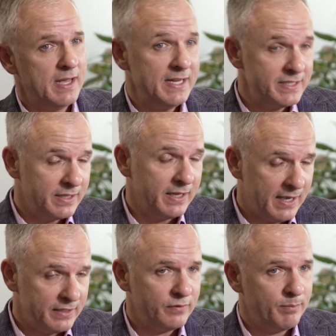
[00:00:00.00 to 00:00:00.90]
and isn't the
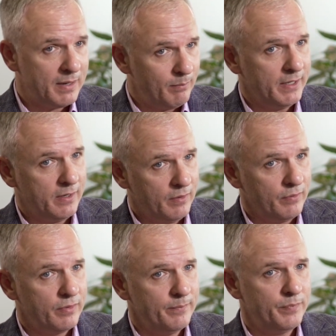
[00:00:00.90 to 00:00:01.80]
case for public
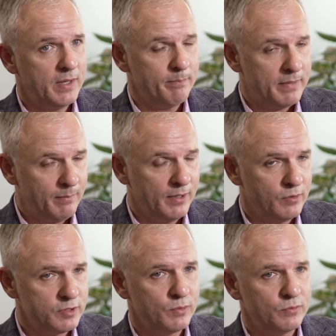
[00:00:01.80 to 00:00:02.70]
health and public
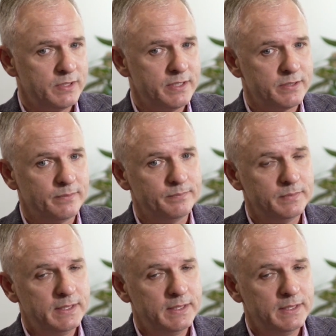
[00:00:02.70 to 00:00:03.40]
hospital system.